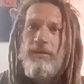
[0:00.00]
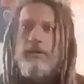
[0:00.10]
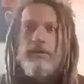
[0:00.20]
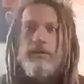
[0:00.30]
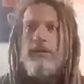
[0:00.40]

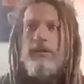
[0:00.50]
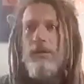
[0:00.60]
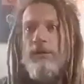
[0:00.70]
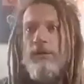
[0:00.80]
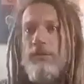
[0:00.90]
This is
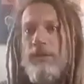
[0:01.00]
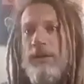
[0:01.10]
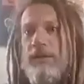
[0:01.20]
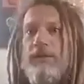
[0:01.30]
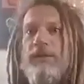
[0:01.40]
also
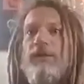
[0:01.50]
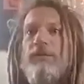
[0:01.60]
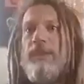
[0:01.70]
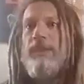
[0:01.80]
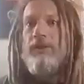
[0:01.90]
ties into your
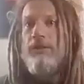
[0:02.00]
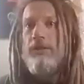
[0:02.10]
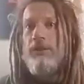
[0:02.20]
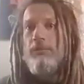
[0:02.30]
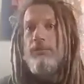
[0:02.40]

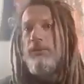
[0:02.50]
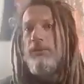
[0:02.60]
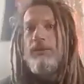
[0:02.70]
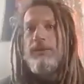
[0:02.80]
relationships.